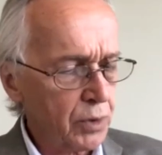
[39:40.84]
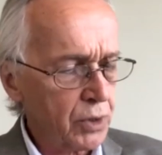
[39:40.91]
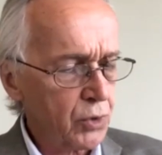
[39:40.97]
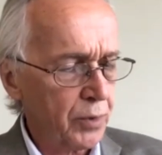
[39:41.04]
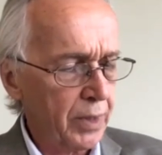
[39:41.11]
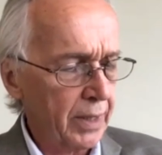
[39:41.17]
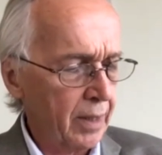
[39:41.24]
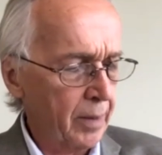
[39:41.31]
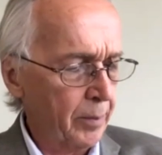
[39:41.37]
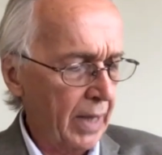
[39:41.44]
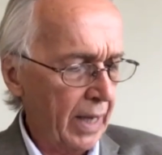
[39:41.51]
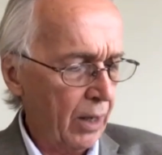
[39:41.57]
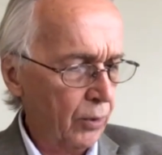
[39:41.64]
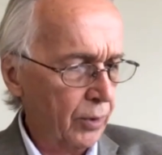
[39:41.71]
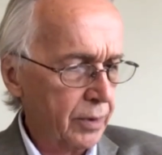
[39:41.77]
was written
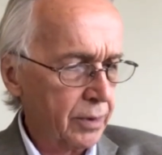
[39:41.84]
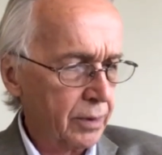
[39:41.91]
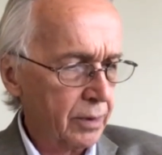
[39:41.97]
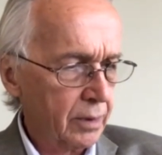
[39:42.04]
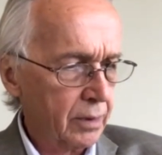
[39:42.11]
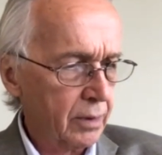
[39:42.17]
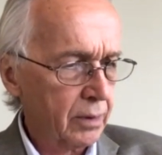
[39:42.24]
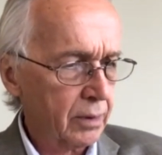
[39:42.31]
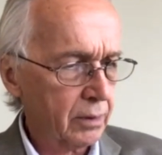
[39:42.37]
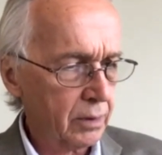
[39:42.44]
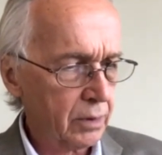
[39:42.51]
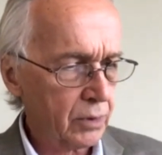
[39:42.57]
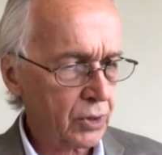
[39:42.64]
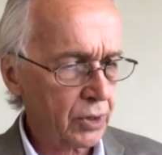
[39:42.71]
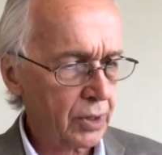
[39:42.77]
about
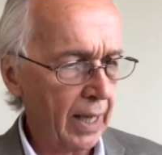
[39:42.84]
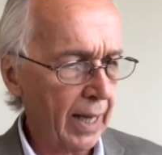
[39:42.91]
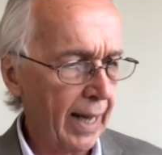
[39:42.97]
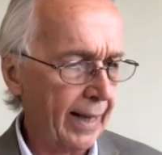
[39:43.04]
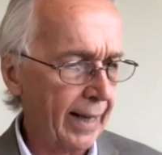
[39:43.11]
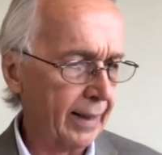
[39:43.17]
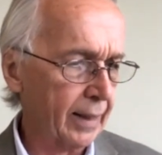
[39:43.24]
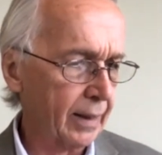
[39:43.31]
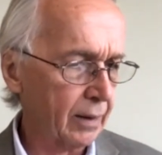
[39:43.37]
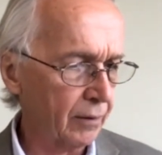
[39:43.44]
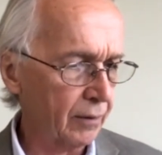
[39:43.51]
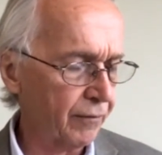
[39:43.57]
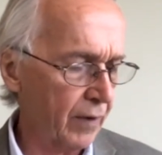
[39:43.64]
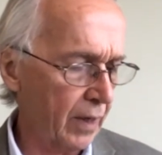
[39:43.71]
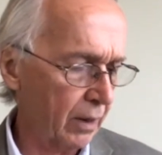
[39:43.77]
Scott
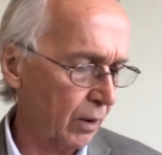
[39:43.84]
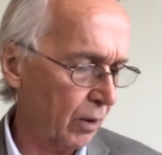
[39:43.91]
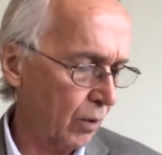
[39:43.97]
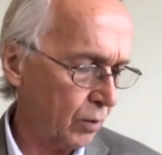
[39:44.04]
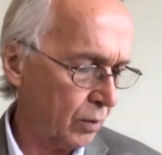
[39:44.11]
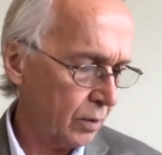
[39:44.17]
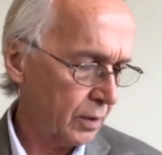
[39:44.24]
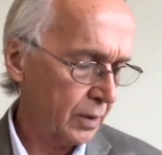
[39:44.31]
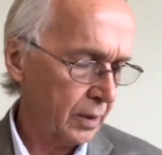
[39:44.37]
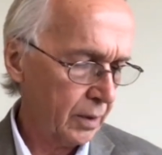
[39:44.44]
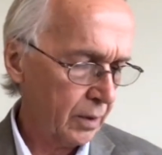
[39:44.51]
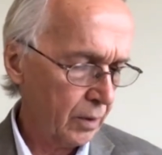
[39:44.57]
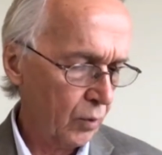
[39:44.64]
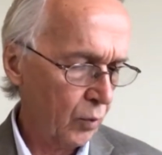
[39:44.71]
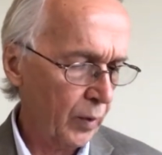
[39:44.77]
LaFaro
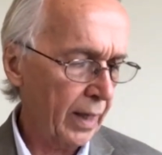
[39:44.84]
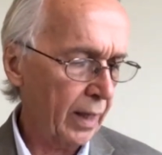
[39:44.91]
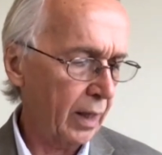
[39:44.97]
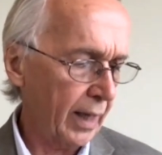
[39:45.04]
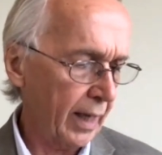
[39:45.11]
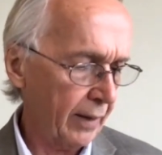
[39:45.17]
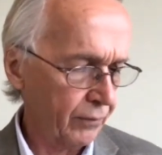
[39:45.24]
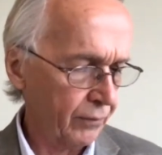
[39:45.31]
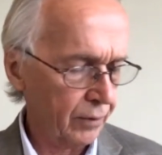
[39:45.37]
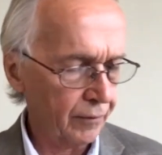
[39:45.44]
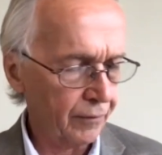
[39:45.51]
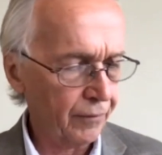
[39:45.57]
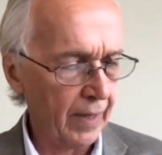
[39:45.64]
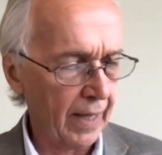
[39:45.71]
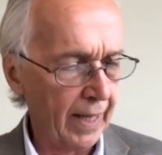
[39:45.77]
well after the
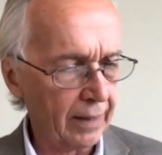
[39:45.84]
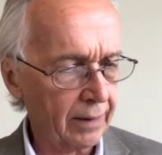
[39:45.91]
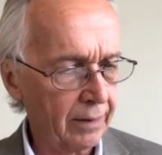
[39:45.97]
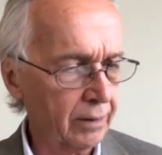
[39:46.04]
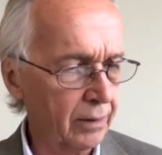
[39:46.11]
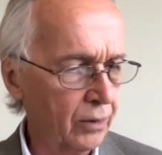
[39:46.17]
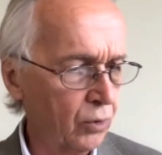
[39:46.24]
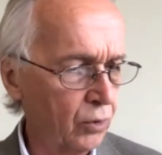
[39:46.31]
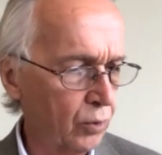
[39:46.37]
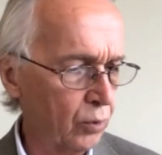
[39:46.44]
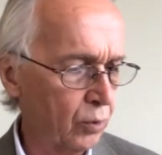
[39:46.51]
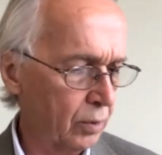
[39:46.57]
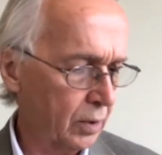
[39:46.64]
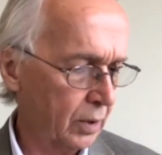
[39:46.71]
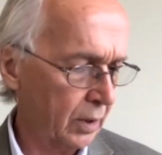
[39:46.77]
fact in the
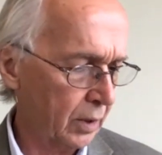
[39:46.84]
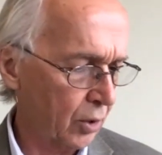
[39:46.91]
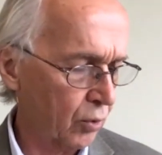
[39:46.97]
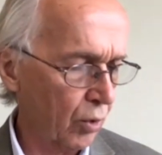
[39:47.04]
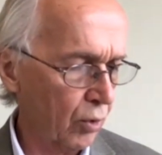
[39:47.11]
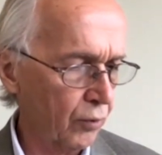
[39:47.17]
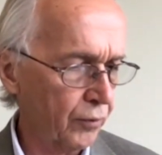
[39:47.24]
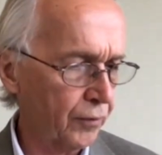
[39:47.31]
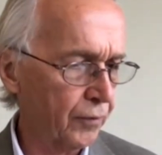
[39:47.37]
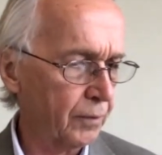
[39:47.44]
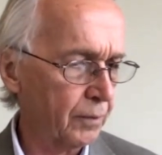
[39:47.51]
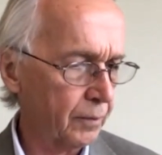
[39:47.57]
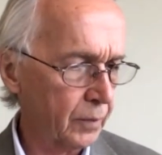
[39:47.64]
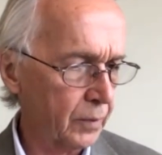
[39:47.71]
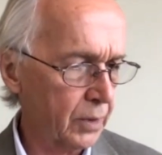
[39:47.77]
New Grove
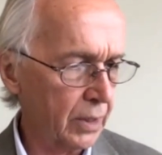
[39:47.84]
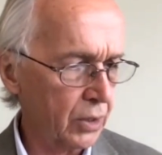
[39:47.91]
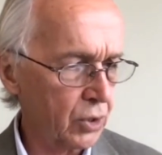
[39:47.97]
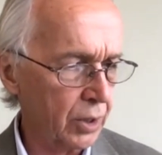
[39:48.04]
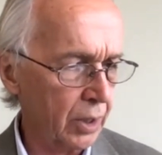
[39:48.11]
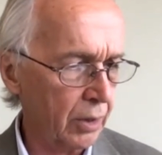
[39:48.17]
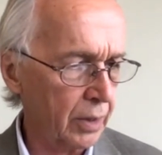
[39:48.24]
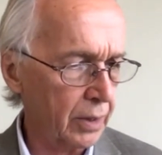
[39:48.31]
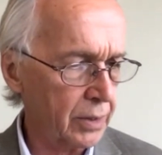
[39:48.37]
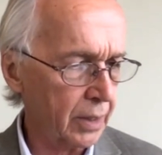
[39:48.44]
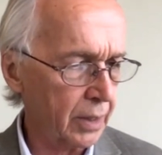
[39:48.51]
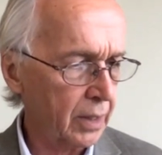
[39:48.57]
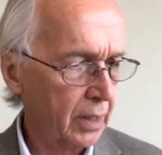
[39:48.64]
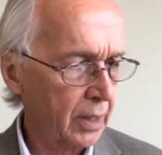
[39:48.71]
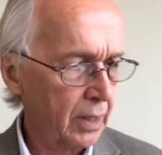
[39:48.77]
Dictionary. He
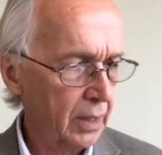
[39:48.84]
said,